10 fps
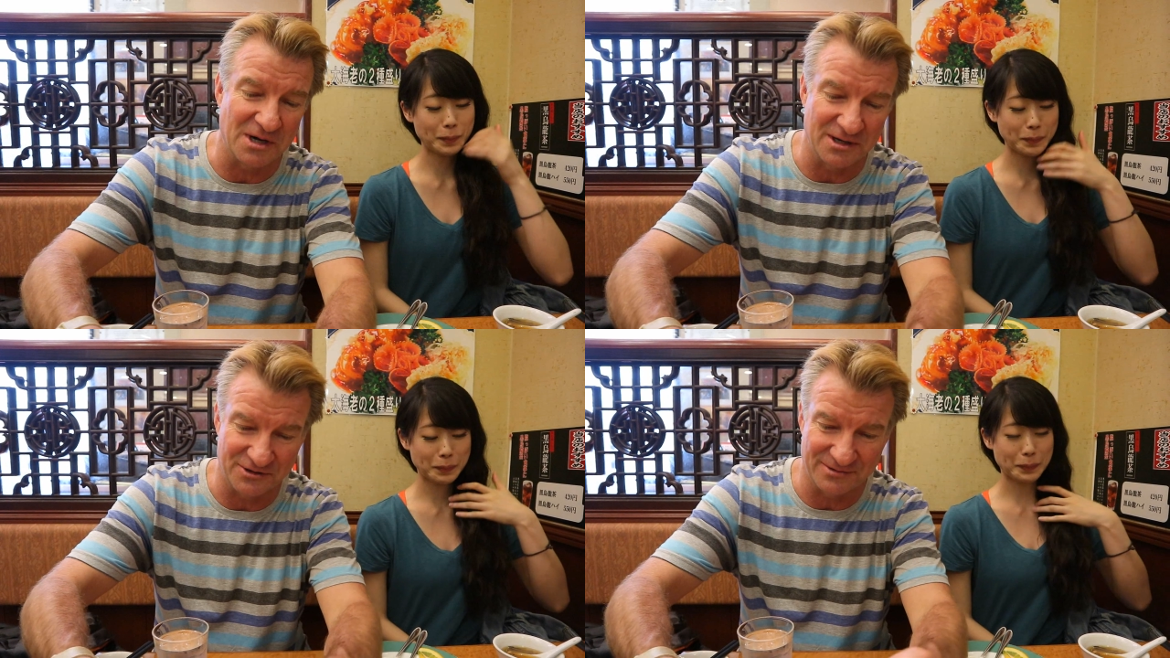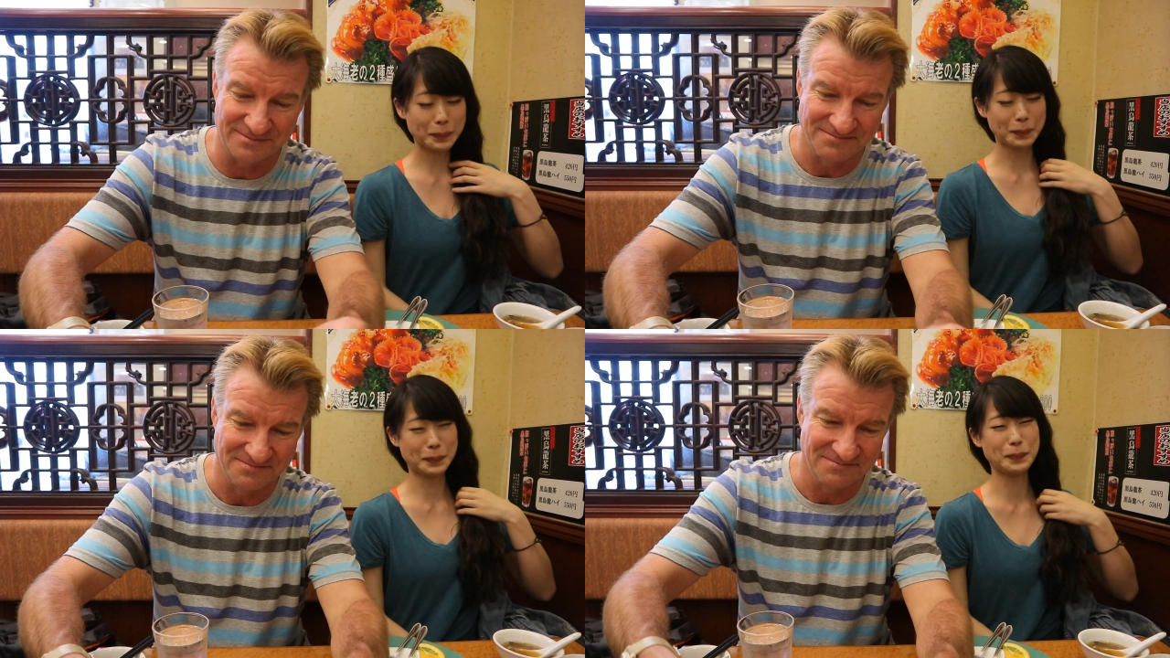Speaker 1: words.
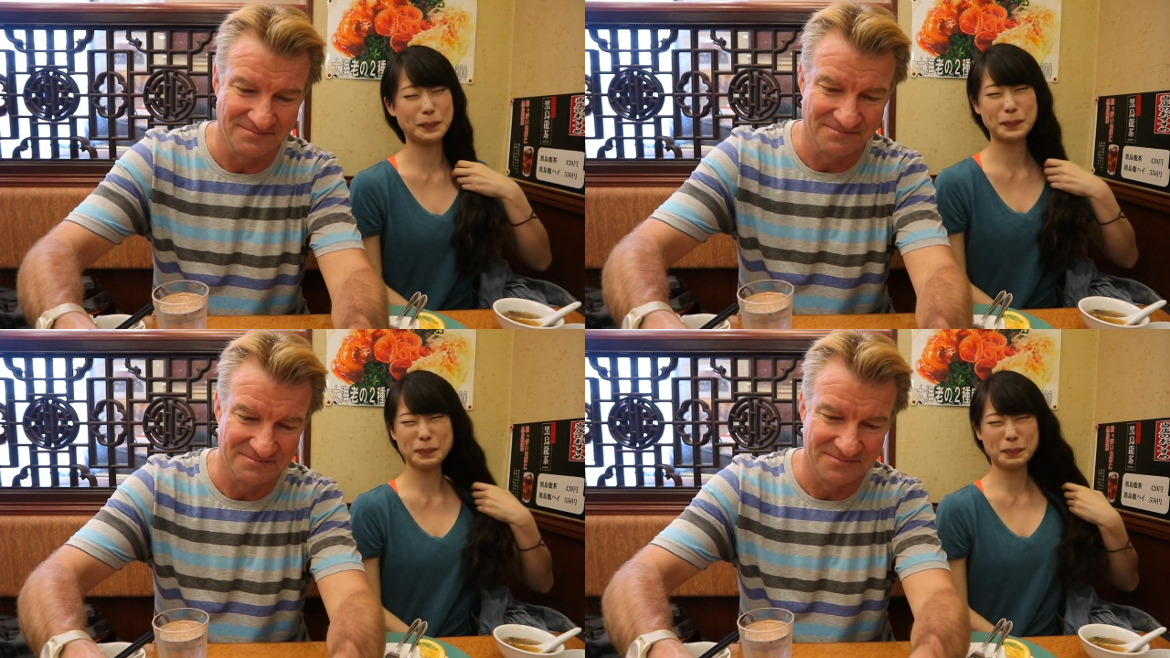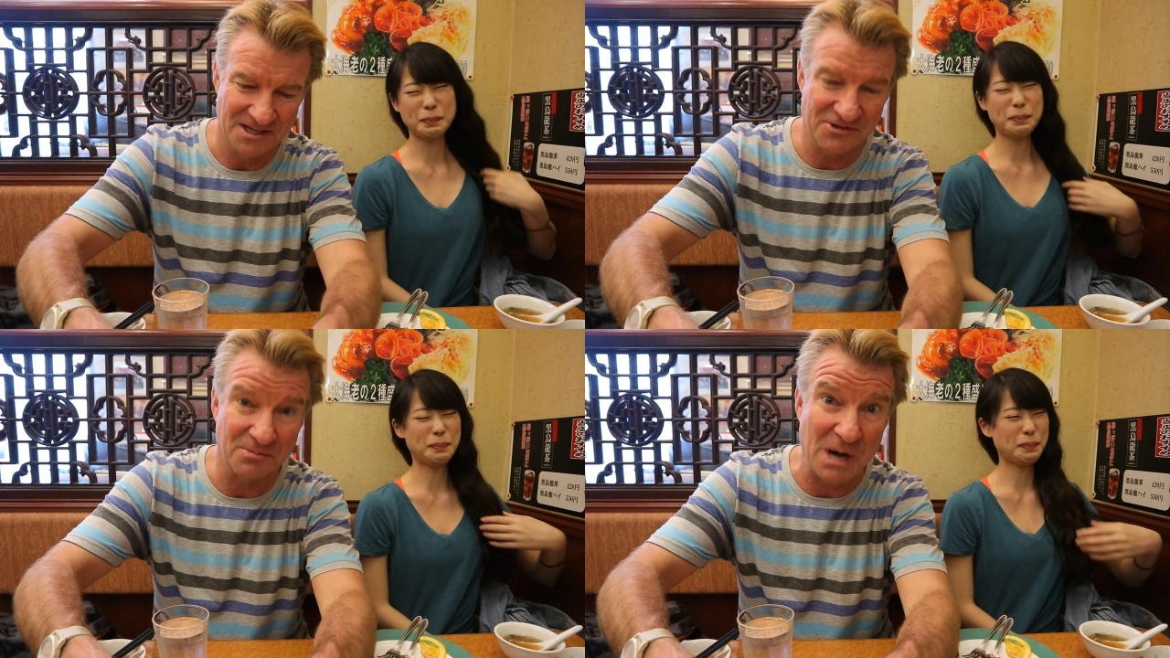
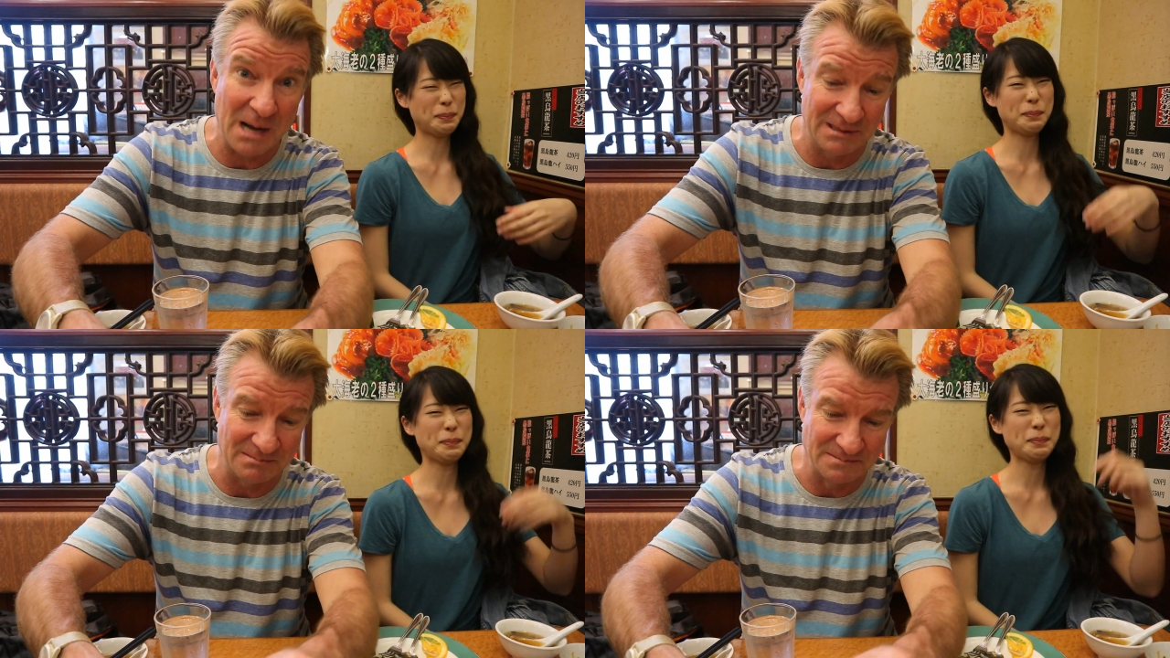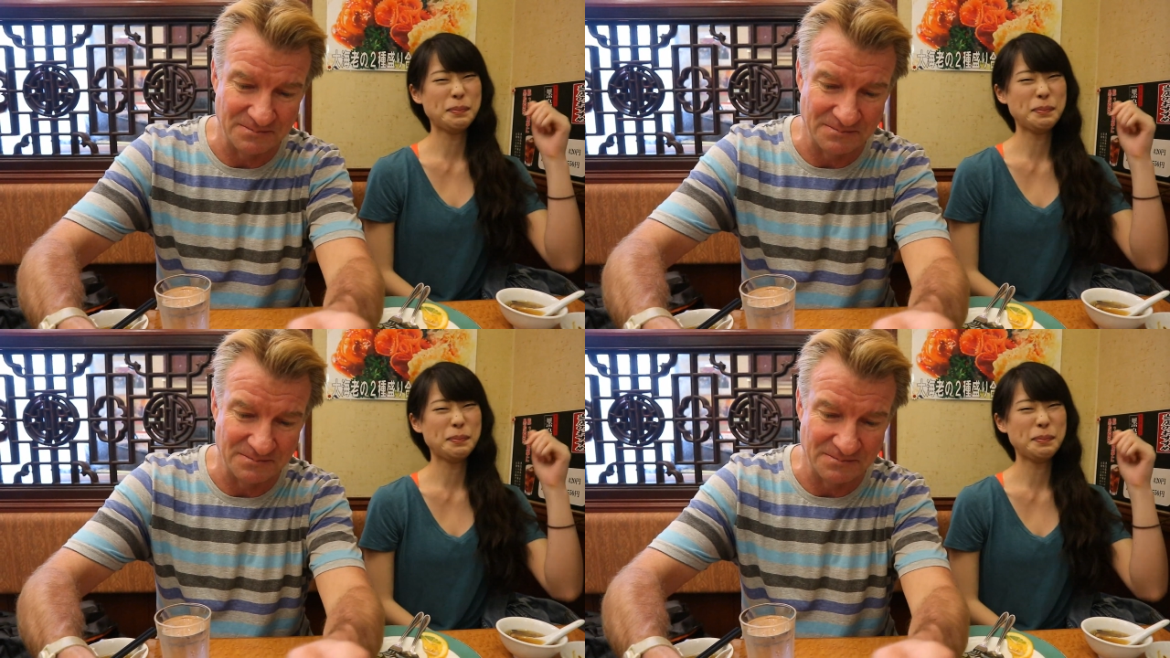It's a problem.